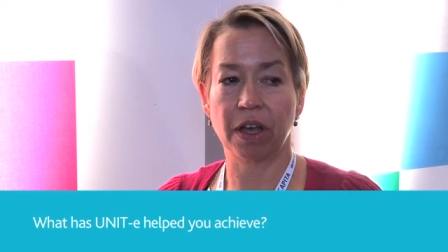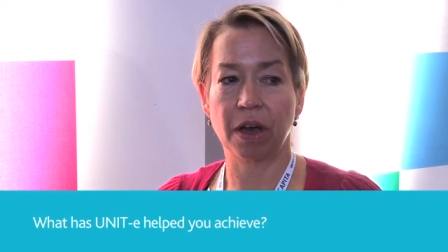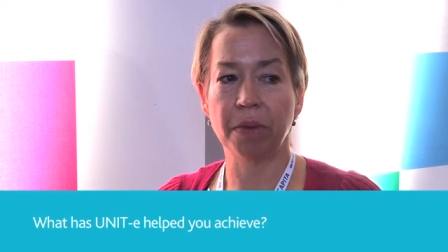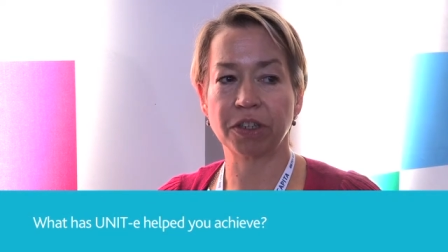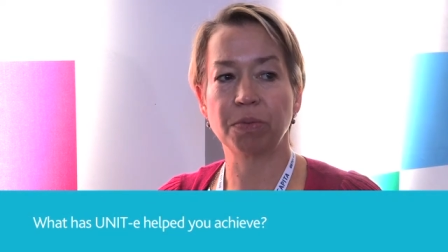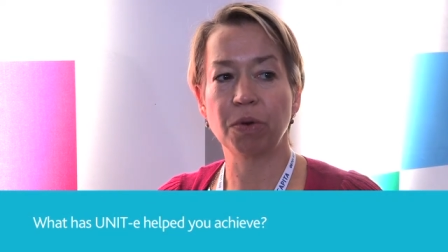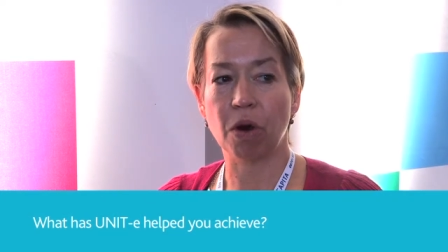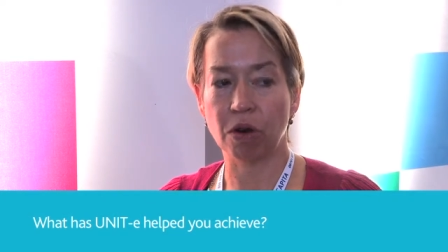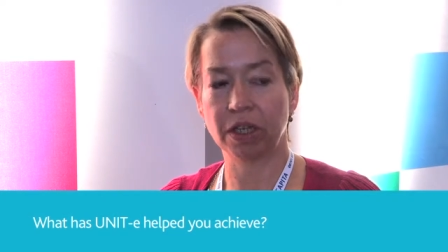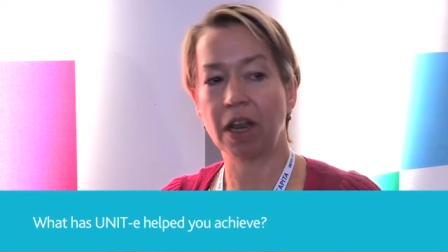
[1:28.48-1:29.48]
a much
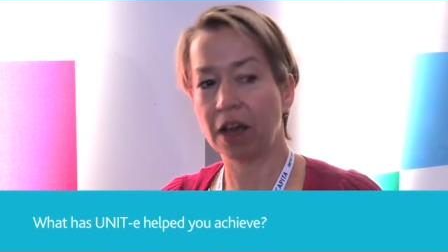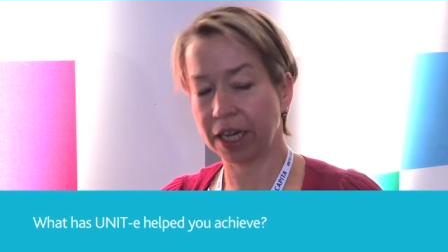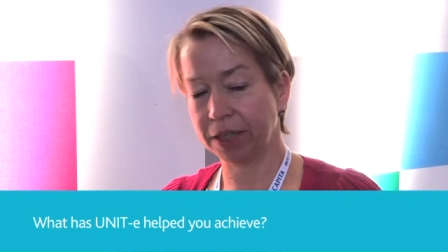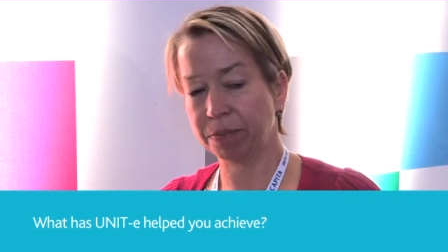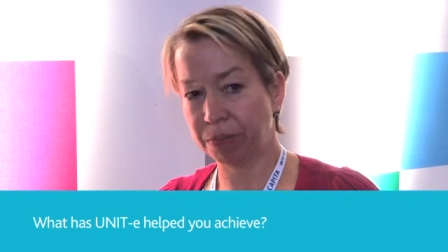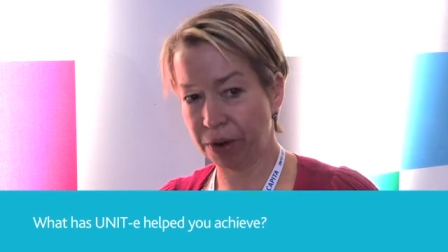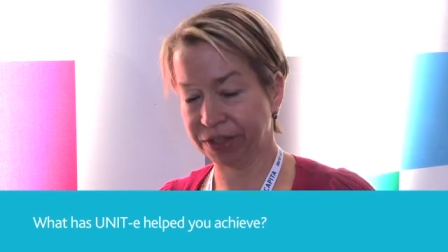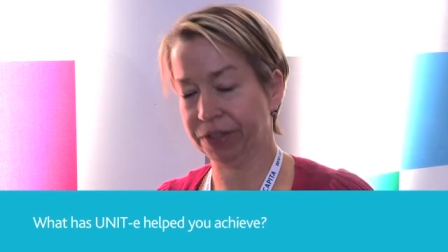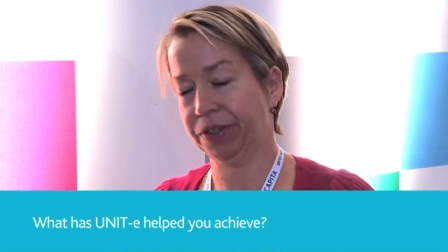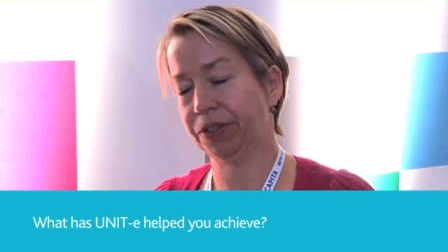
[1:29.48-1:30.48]
more online
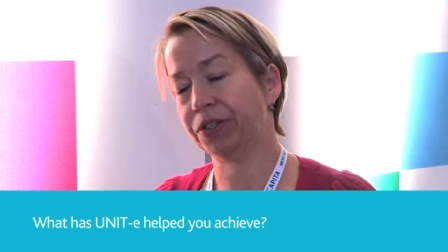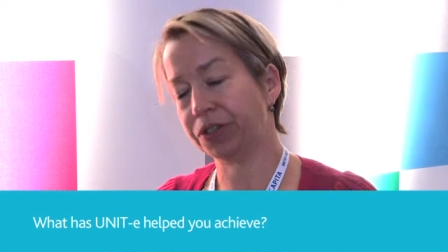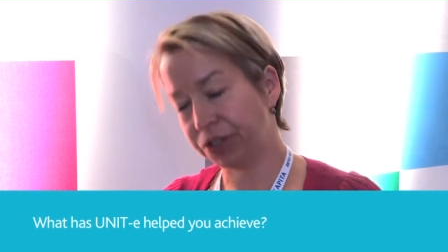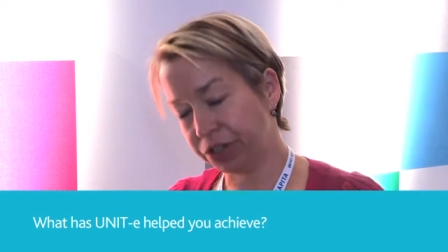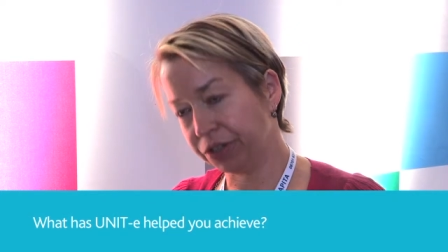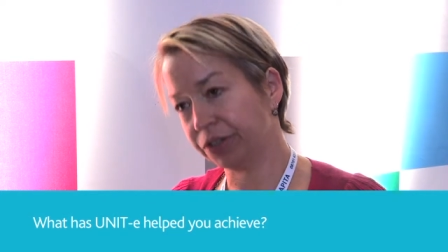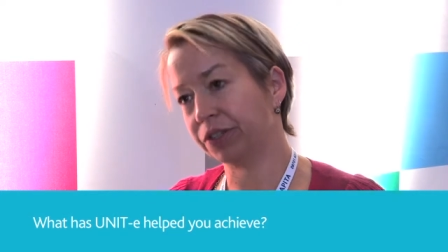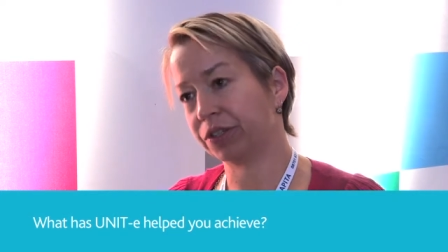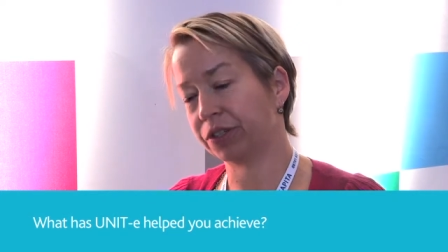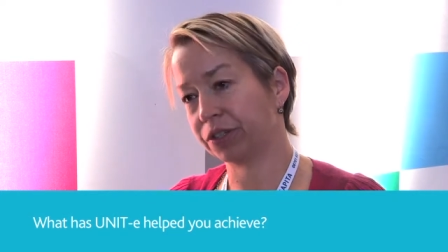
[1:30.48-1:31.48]
presence to
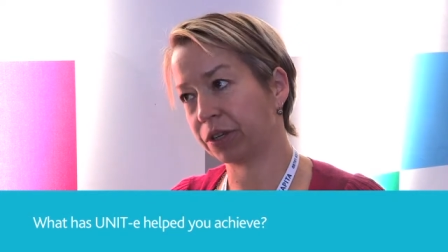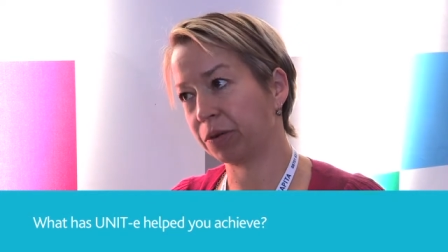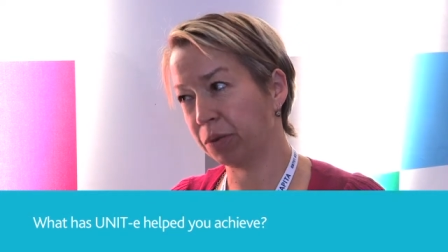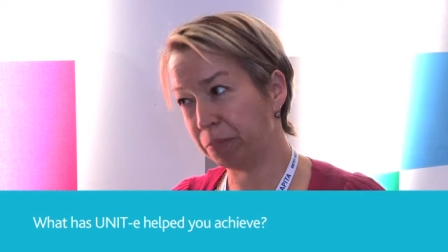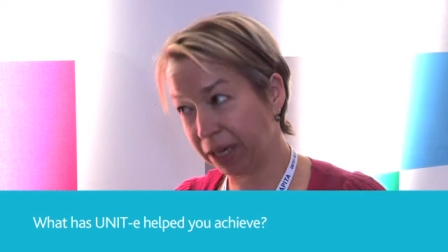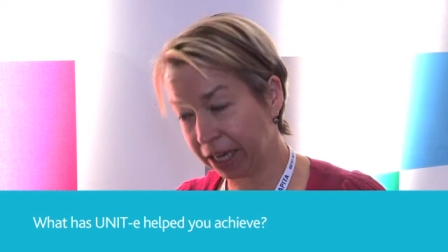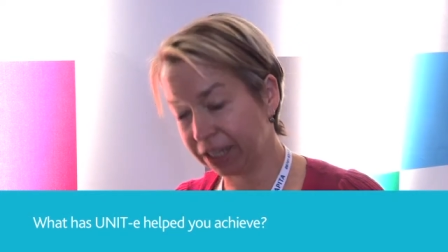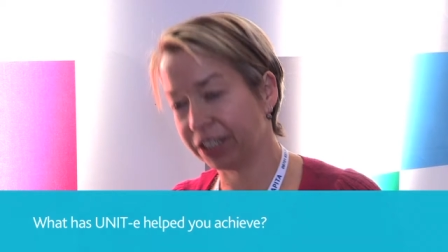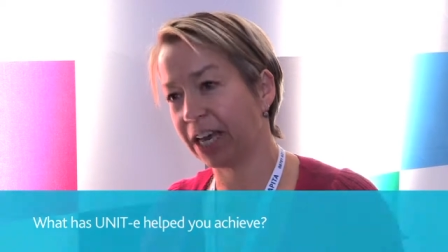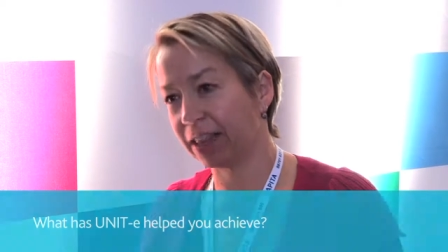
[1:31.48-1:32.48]
students. We're
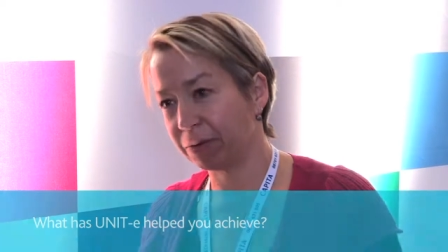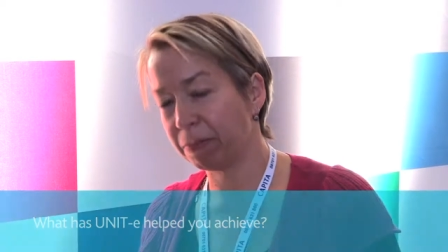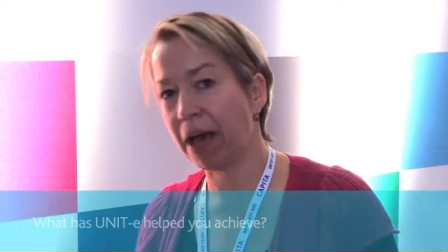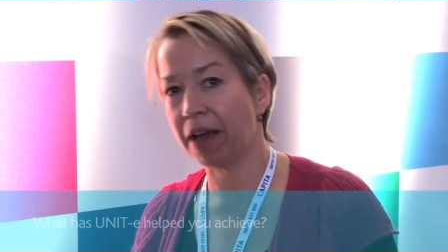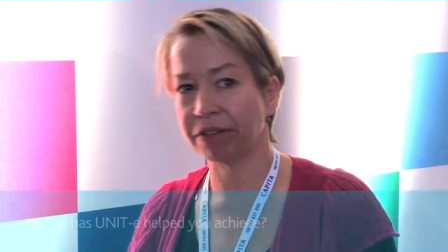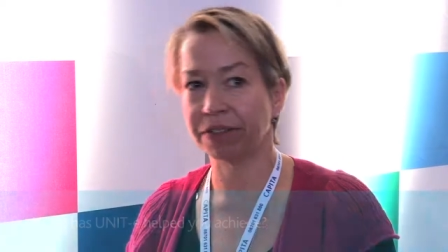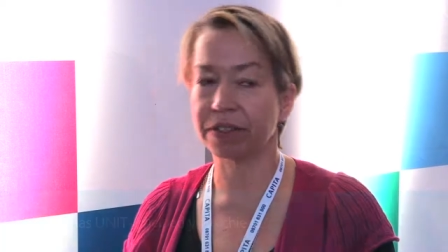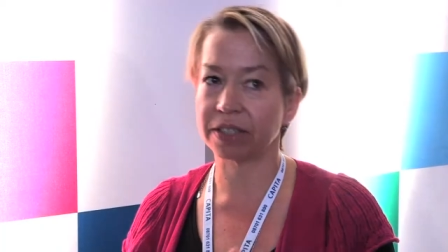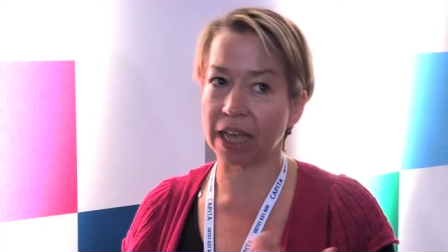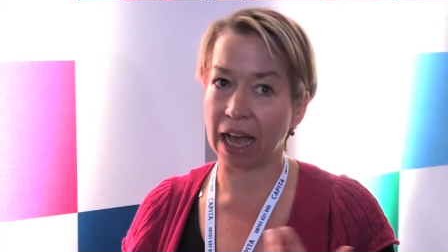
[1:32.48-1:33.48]
beginning to get there with
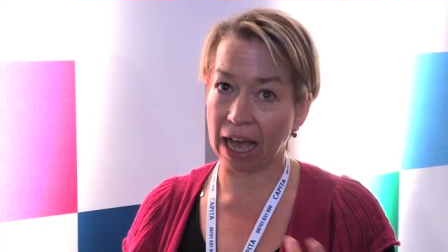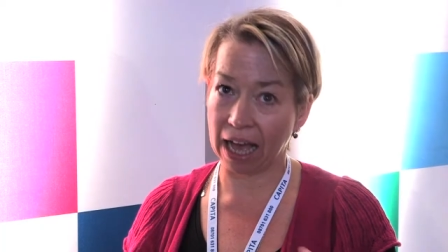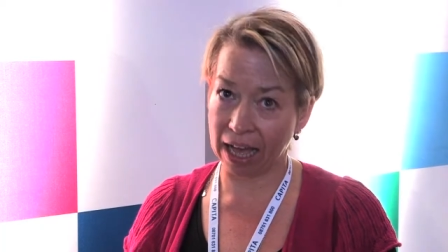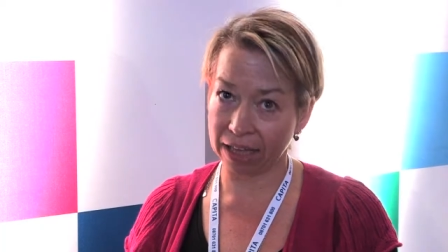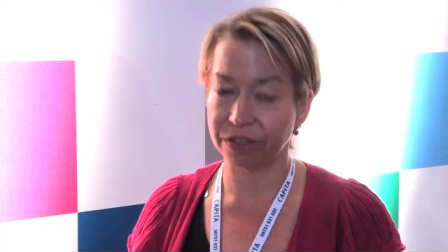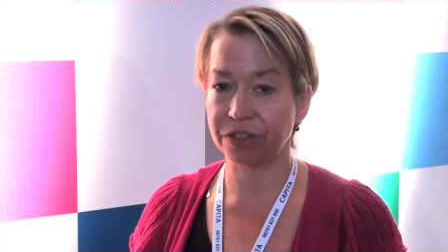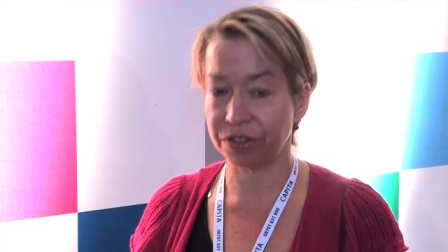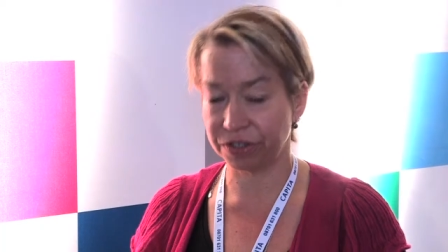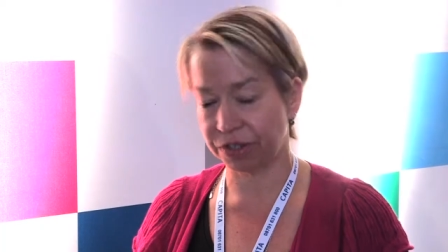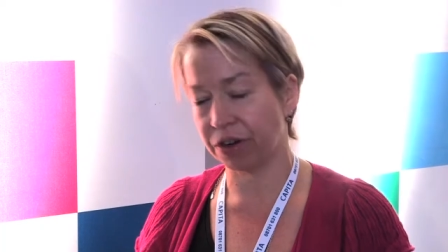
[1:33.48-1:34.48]
parents and
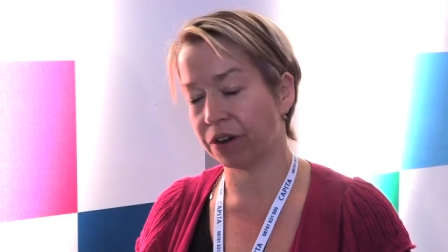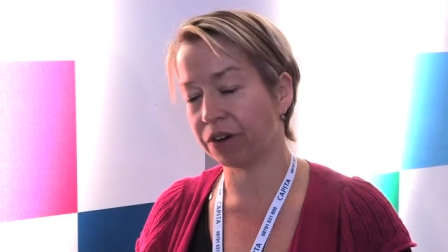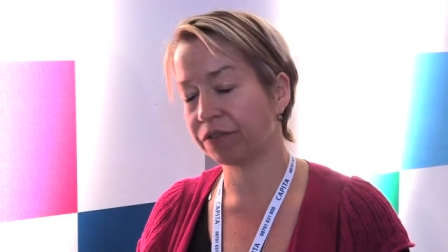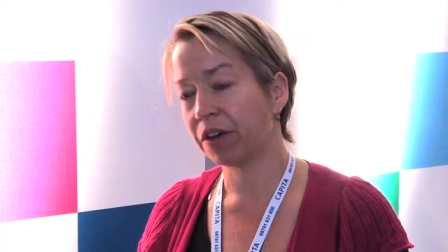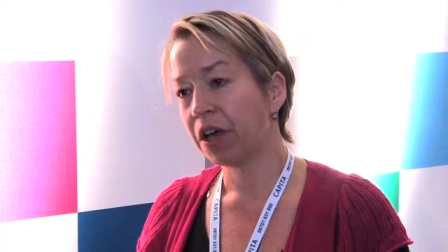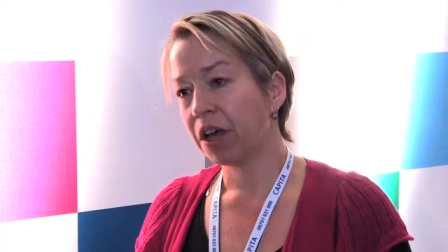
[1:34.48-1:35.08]
to staff.